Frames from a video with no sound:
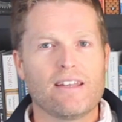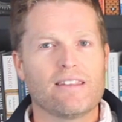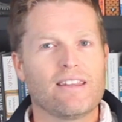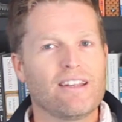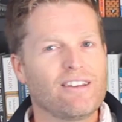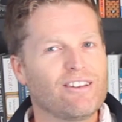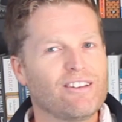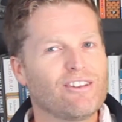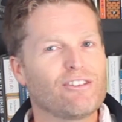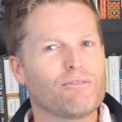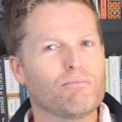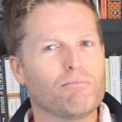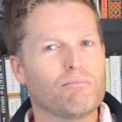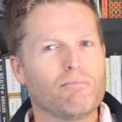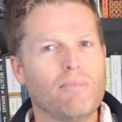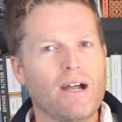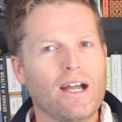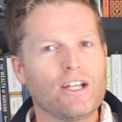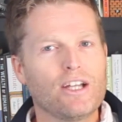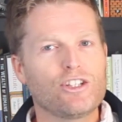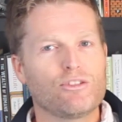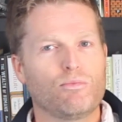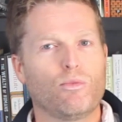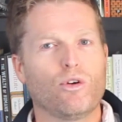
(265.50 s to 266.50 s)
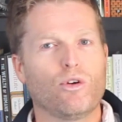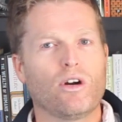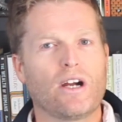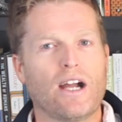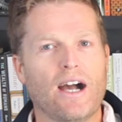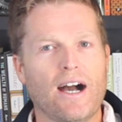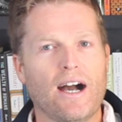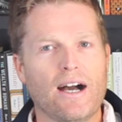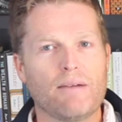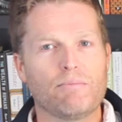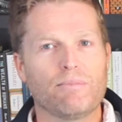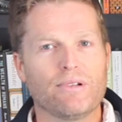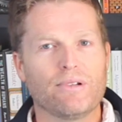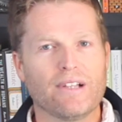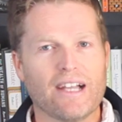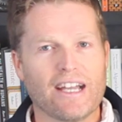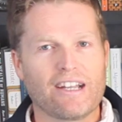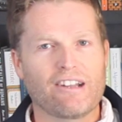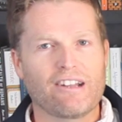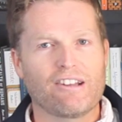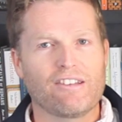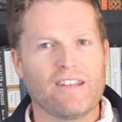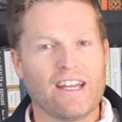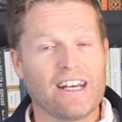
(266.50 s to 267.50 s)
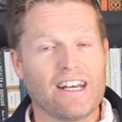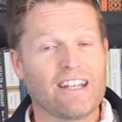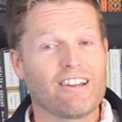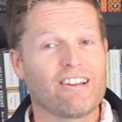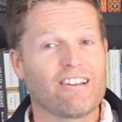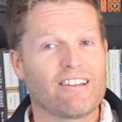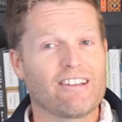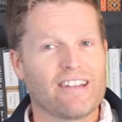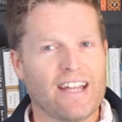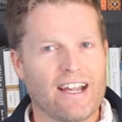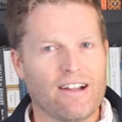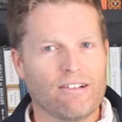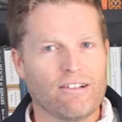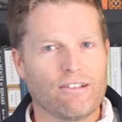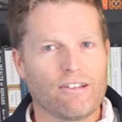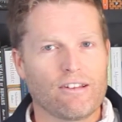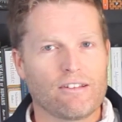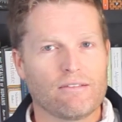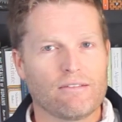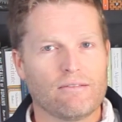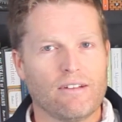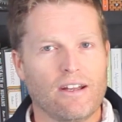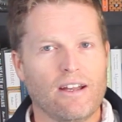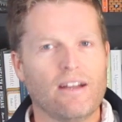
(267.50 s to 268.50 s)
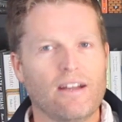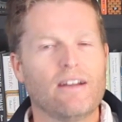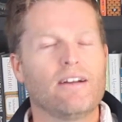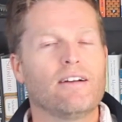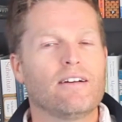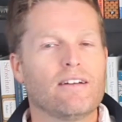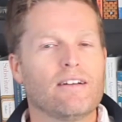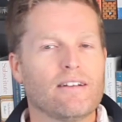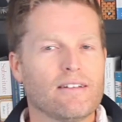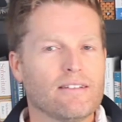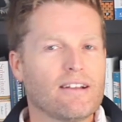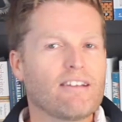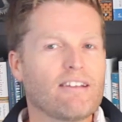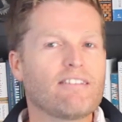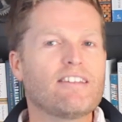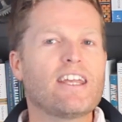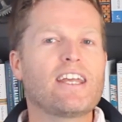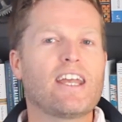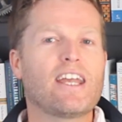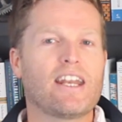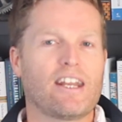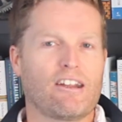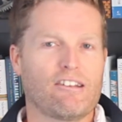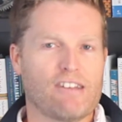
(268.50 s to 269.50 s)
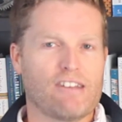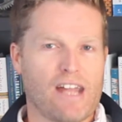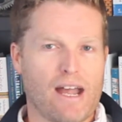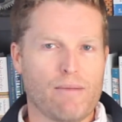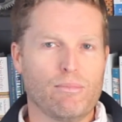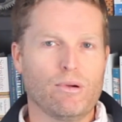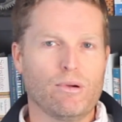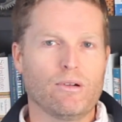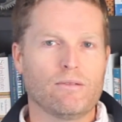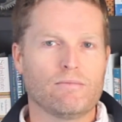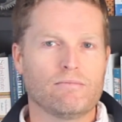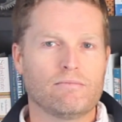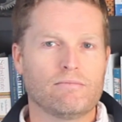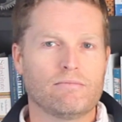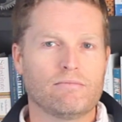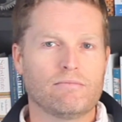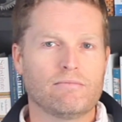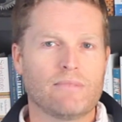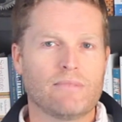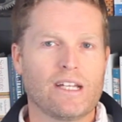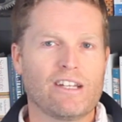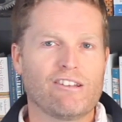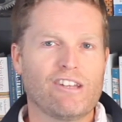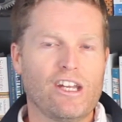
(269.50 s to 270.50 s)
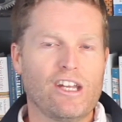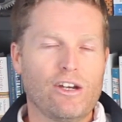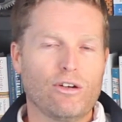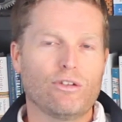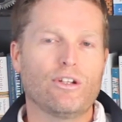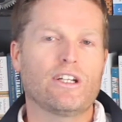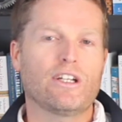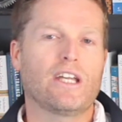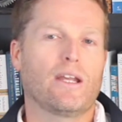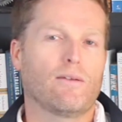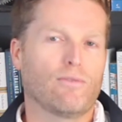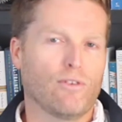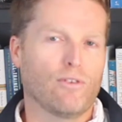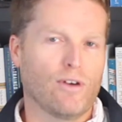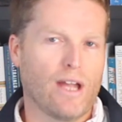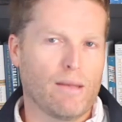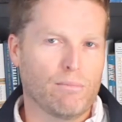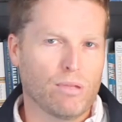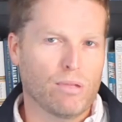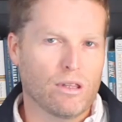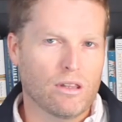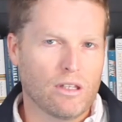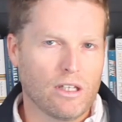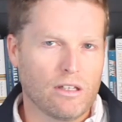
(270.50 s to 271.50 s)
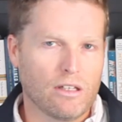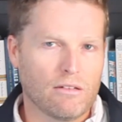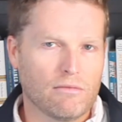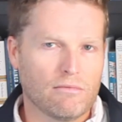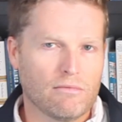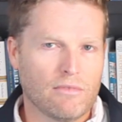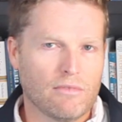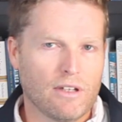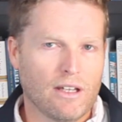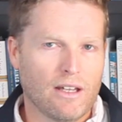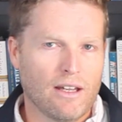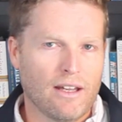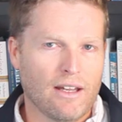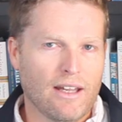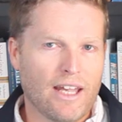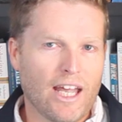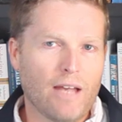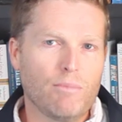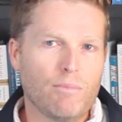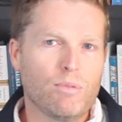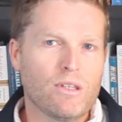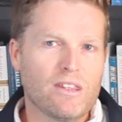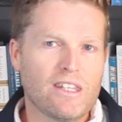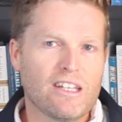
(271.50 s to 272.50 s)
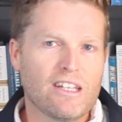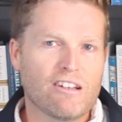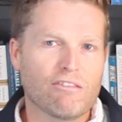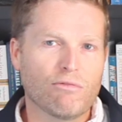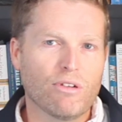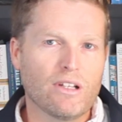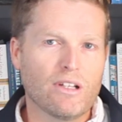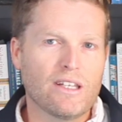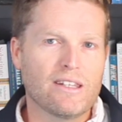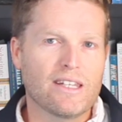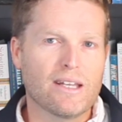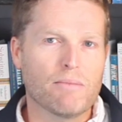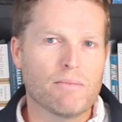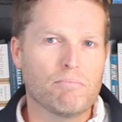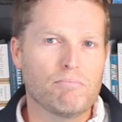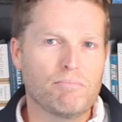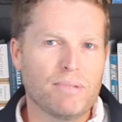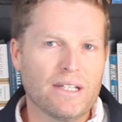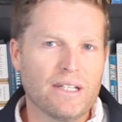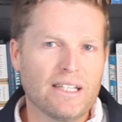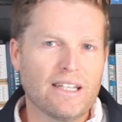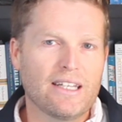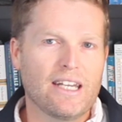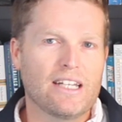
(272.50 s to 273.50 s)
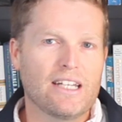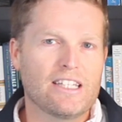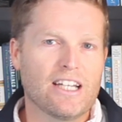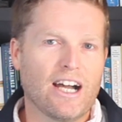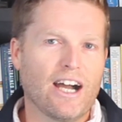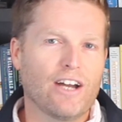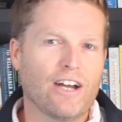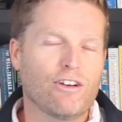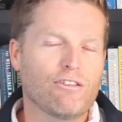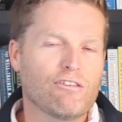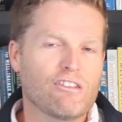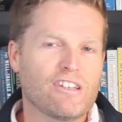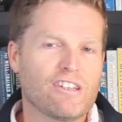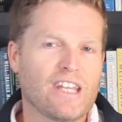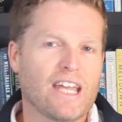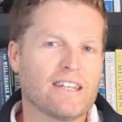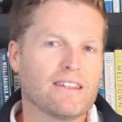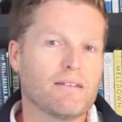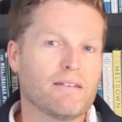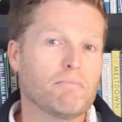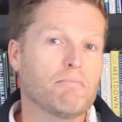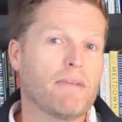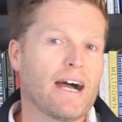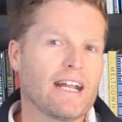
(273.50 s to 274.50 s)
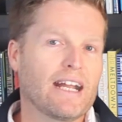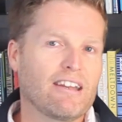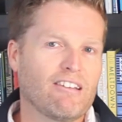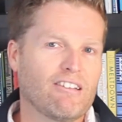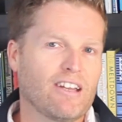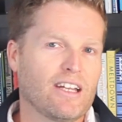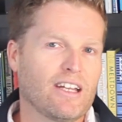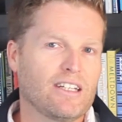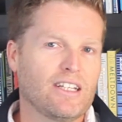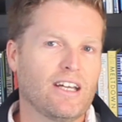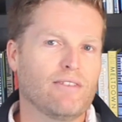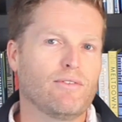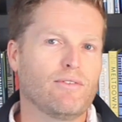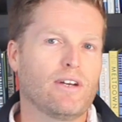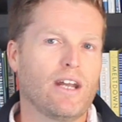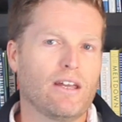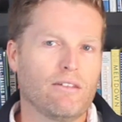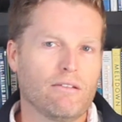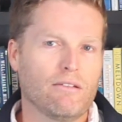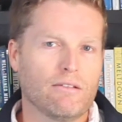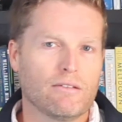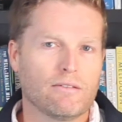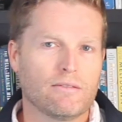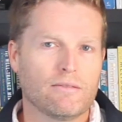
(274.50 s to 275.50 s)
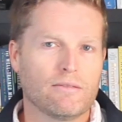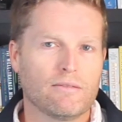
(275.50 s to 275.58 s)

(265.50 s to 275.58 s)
This is much more complex than it sounds. Let's take an example. Say you're looking for empathy. Empathy is really the ability to understand the mindset of another.